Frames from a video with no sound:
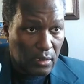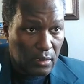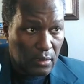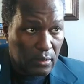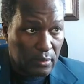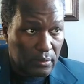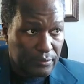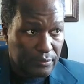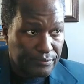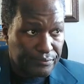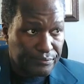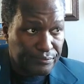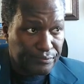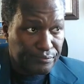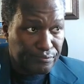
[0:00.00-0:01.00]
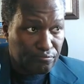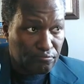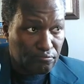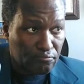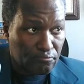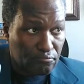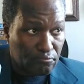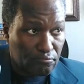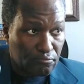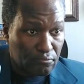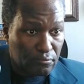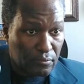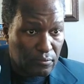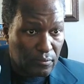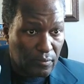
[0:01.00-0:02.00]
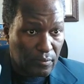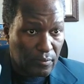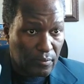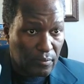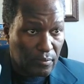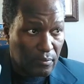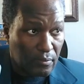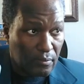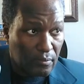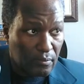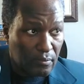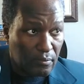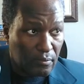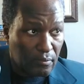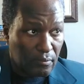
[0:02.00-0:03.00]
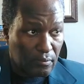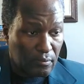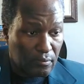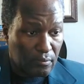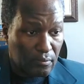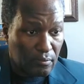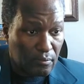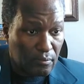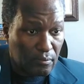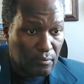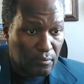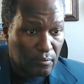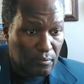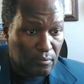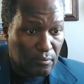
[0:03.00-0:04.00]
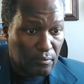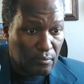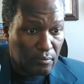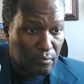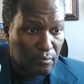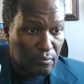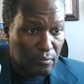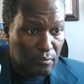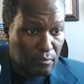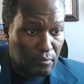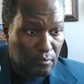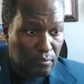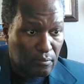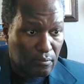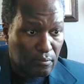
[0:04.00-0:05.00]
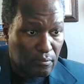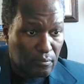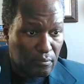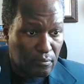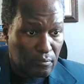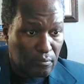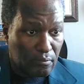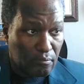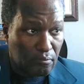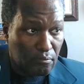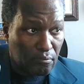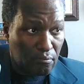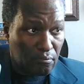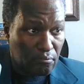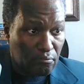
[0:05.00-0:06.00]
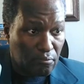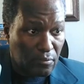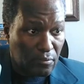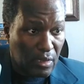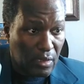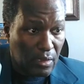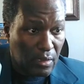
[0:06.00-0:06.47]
Nothing is said.